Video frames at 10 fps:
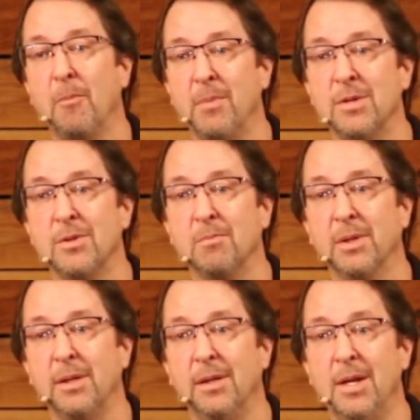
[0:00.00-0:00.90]

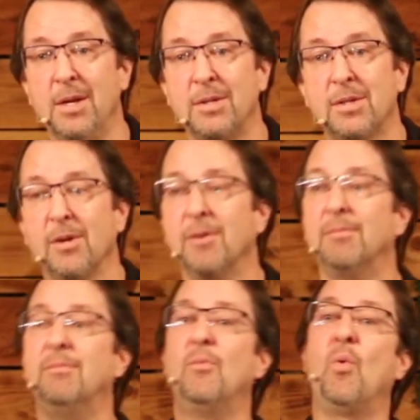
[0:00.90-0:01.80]
miserably. So
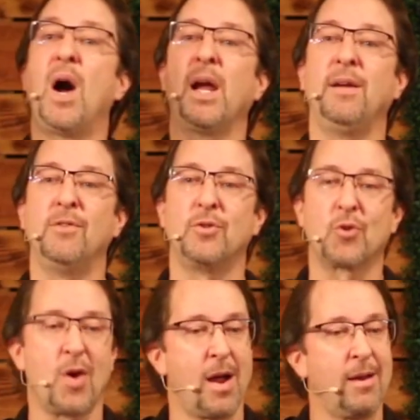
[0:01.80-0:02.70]
why even
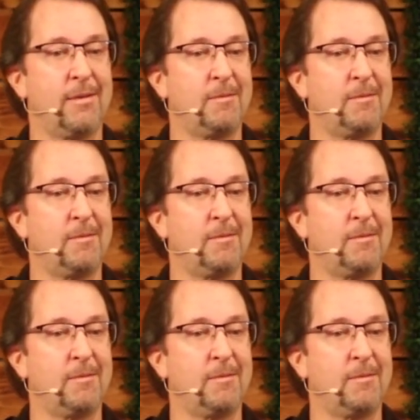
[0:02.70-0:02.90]
try?